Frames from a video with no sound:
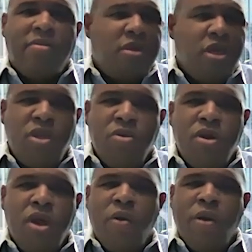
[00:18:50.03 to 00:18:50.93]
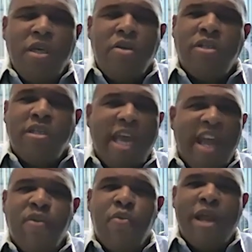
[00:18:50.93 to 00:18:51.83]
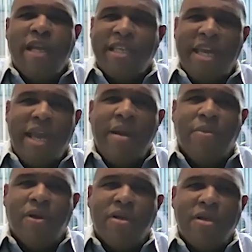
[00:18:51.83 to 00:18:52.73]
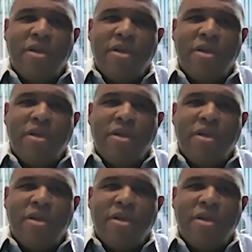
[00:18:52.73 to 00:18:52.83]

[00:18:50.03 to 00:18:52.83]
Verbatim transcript: you know, you know, today everyone has a camera.